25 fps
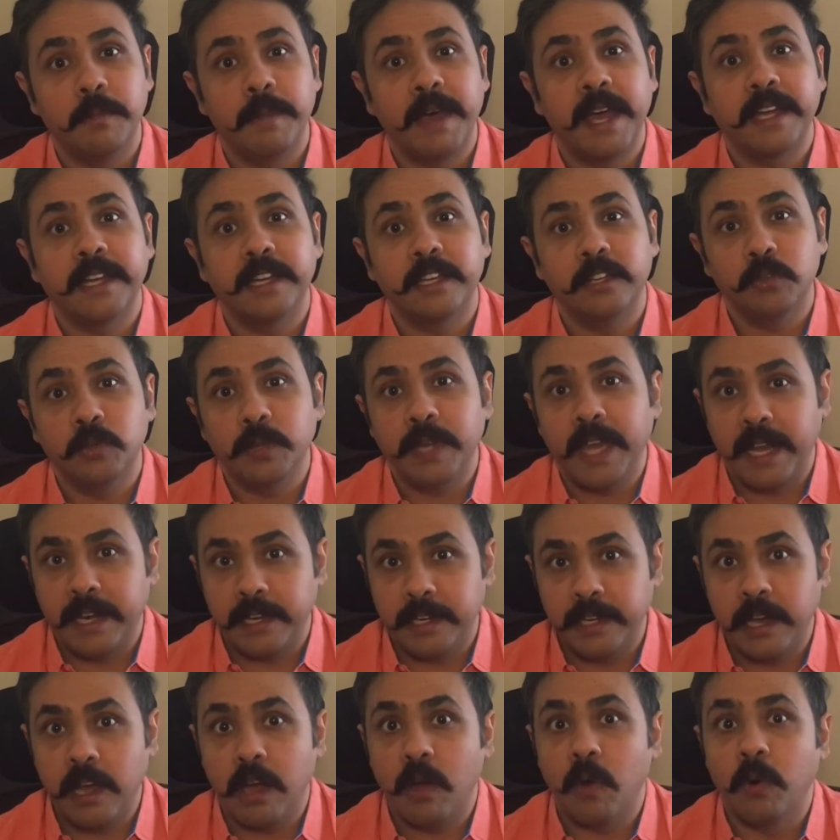back into
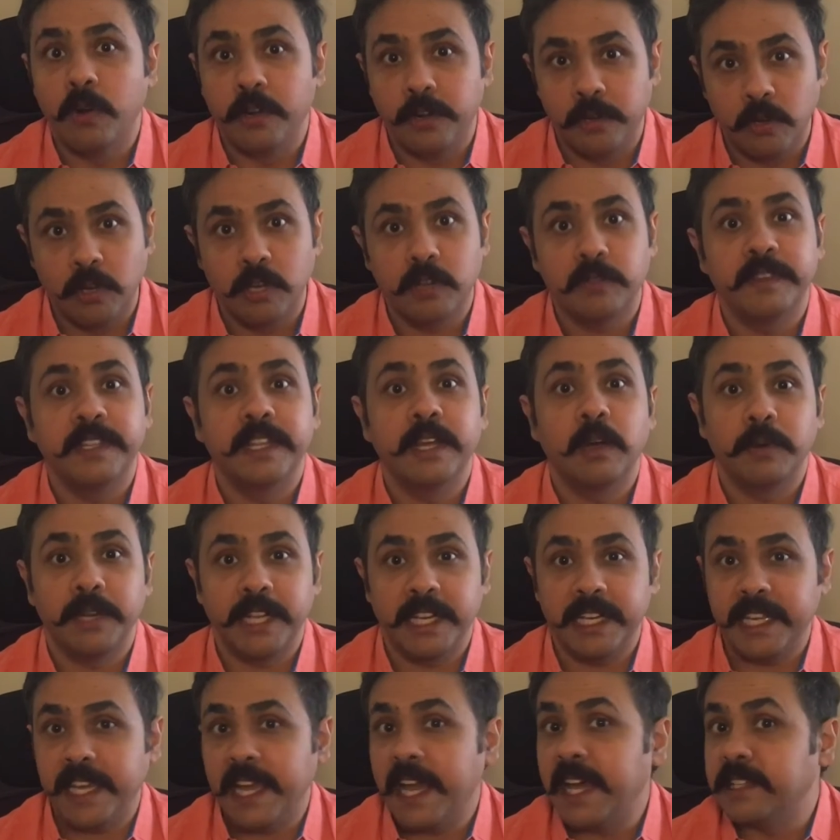Canada or not without
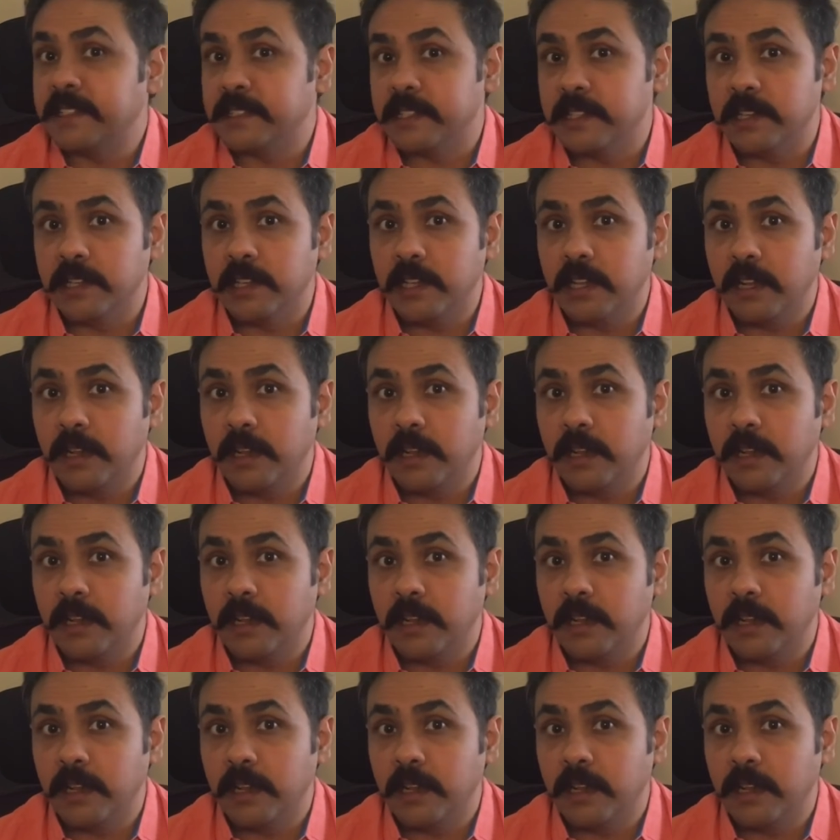any hassle.